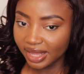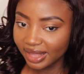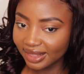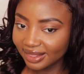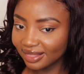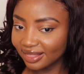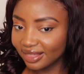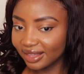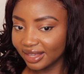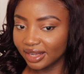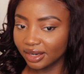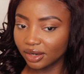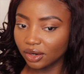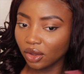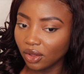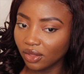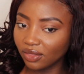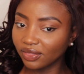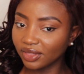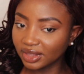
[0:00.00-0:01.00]
And then
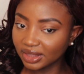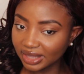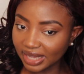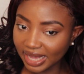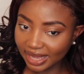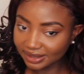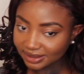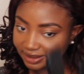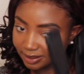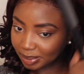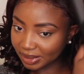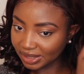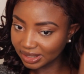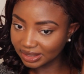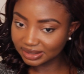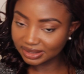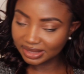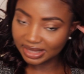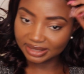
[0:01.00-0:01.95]
on the last piece,